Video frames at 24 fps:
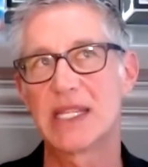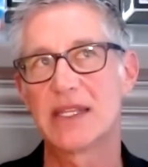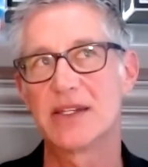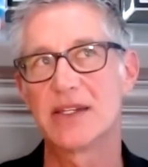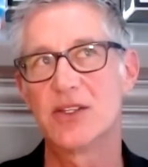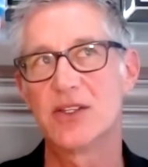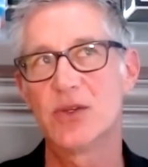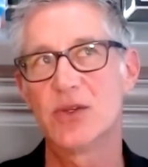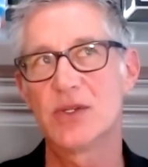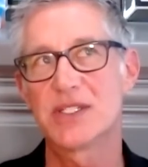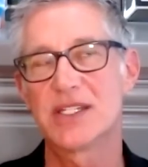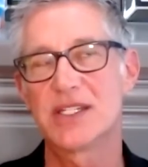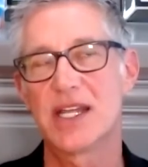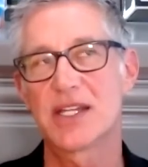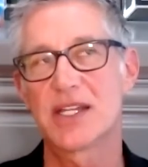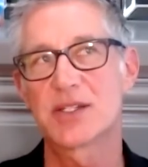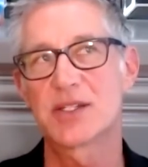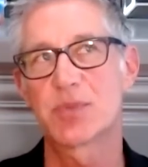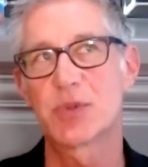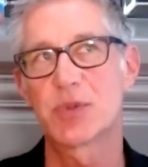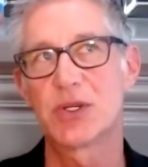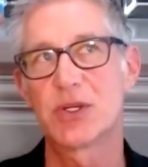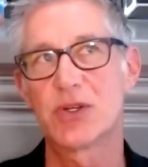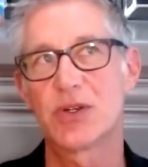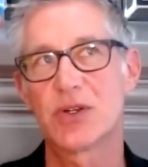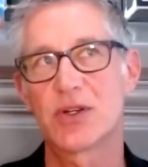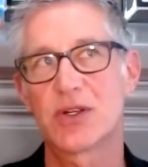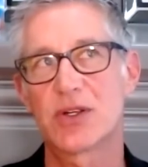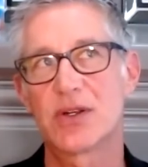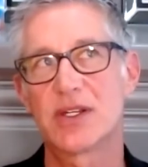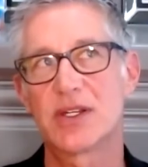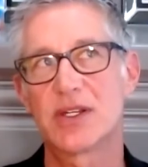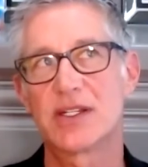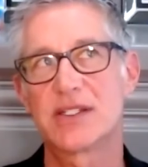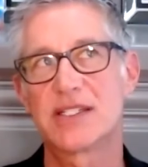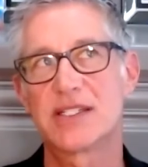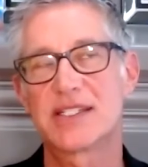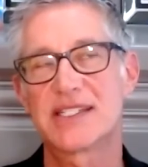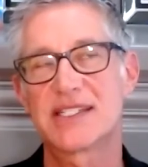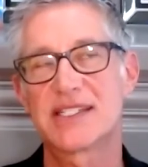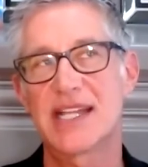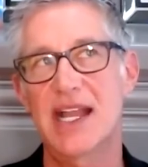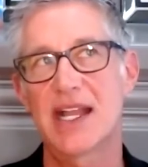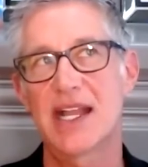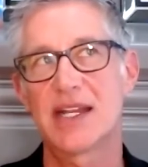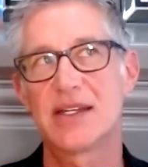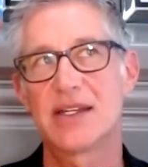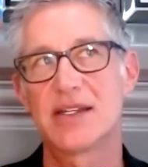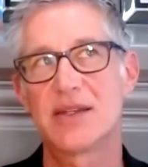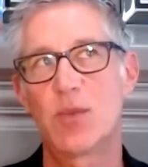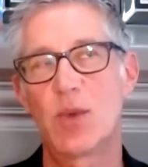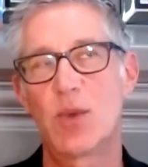And you as an entrepreneur are going to decide